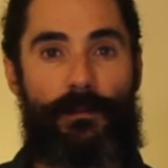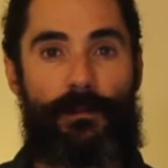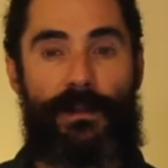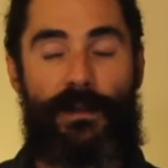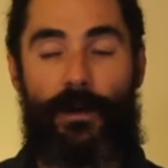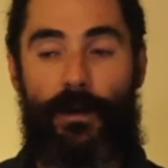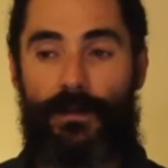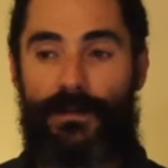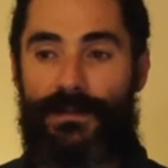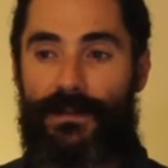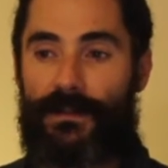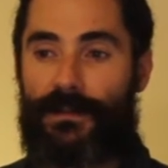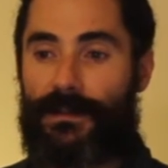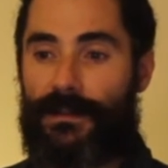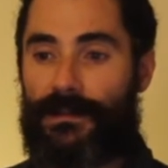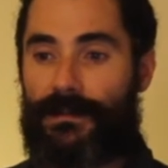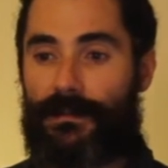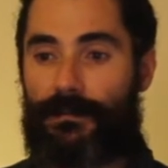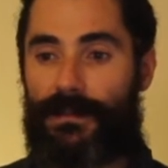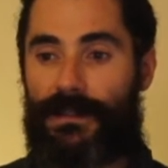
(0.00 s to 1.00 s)
we also
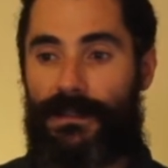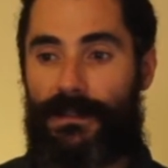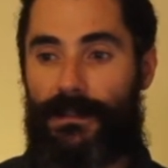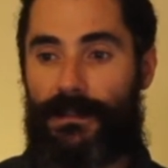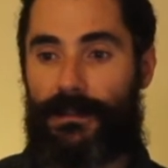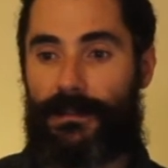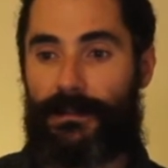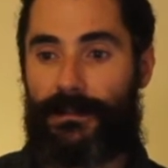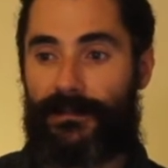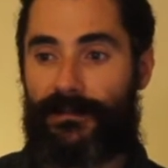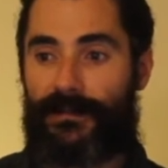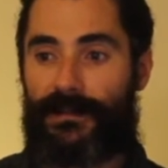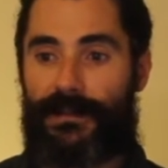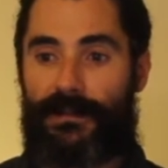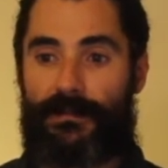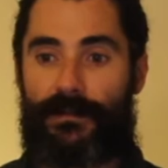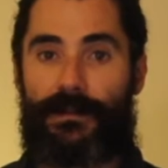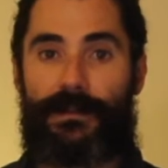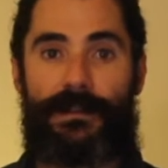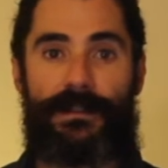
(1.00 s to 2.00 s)
need to be
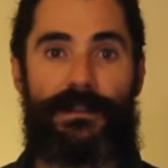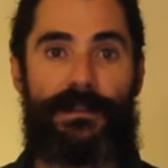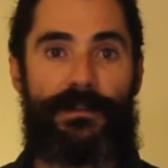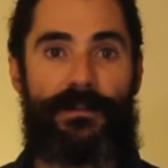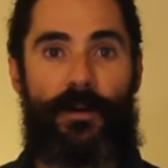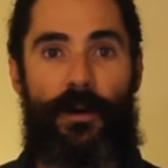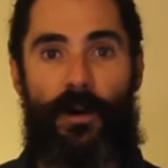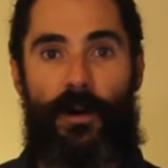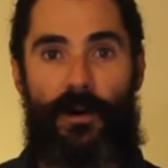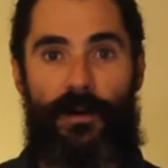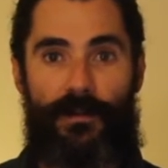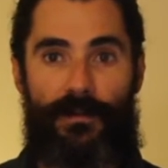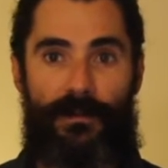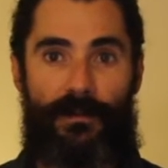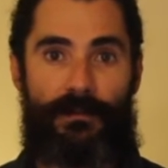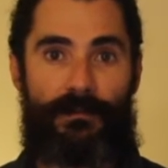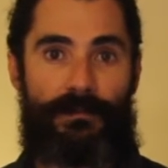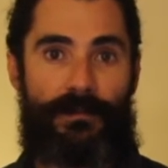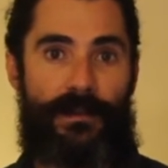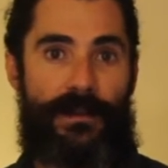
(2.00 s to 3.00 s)
lifting the lid
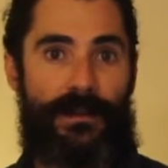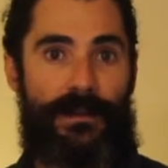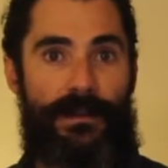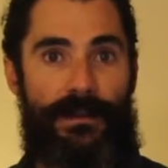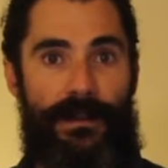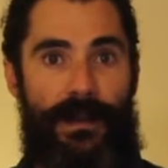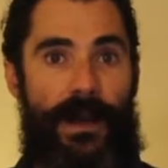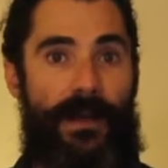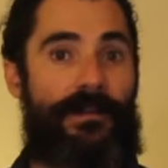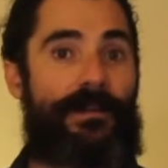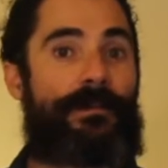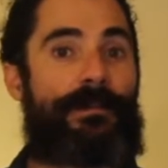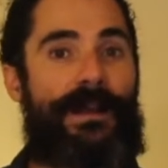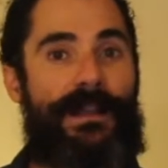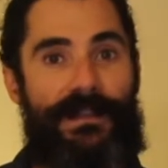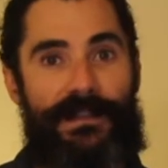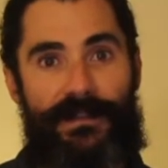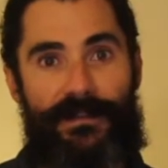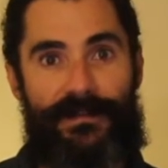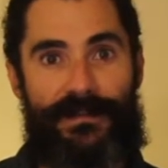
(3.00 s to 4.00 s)
on the
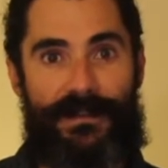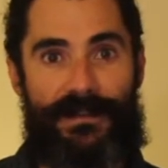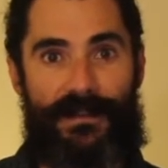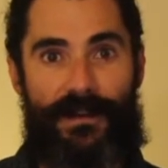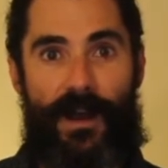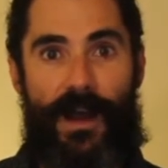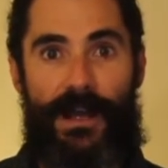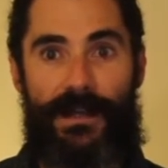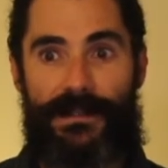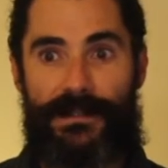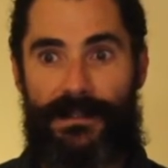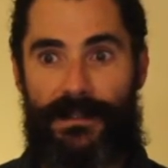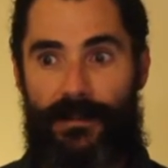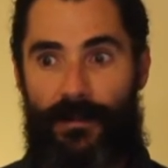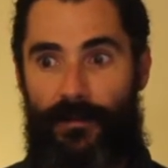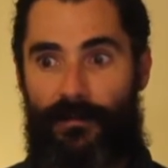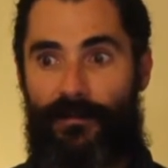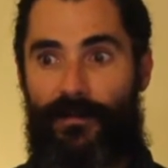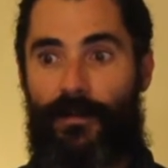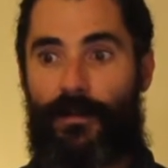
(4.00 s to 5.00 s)
underbelly of society and
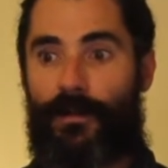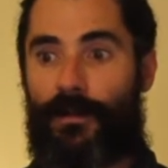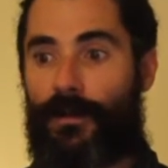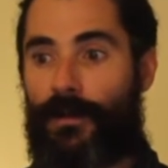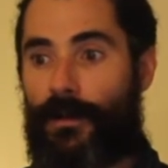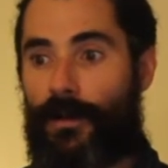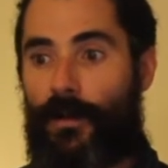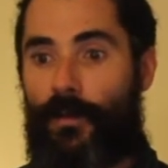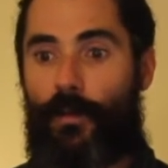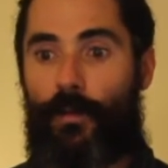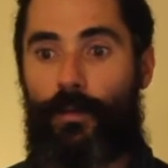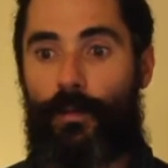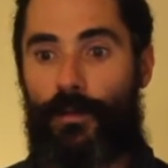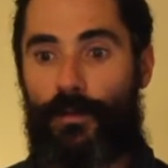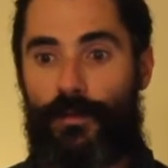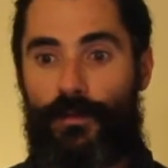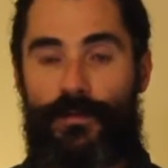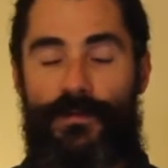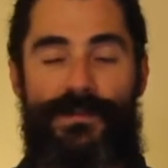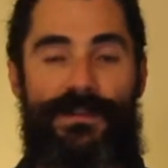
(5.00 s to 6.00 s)
of the
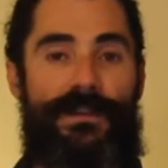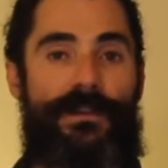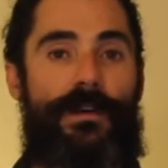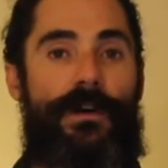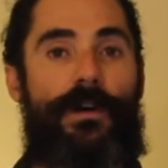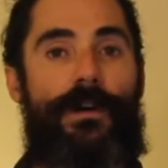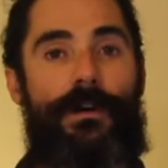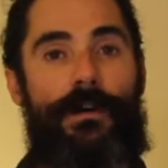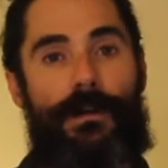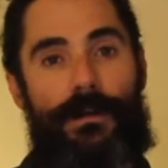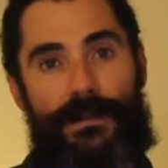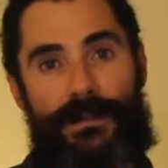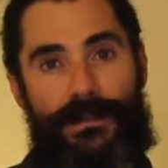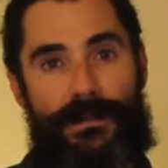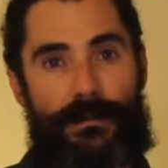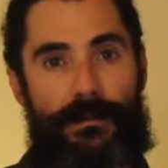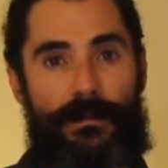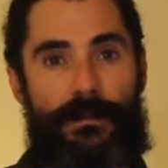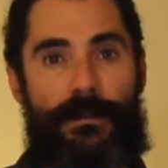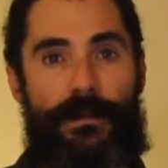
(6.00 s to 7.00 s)
wounds and the hurts
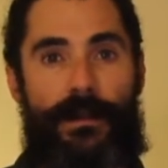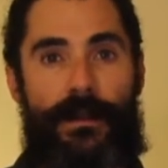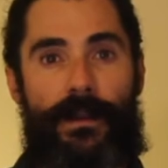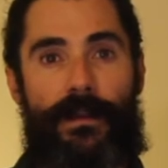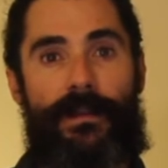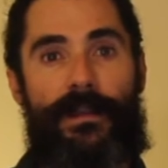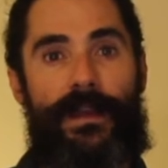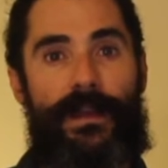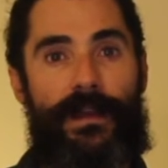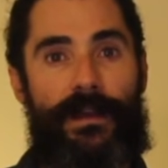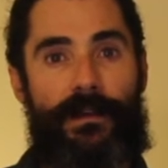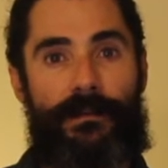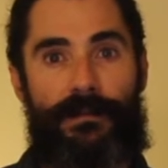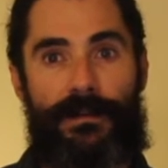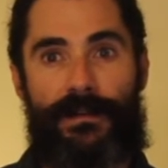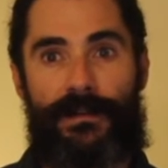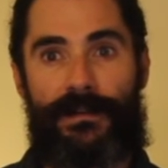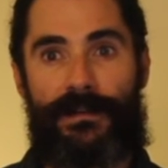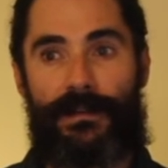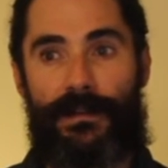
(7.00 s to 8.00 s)
that are there,
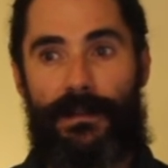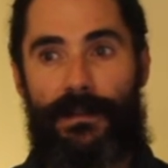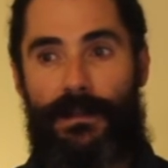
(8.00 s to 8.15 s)
and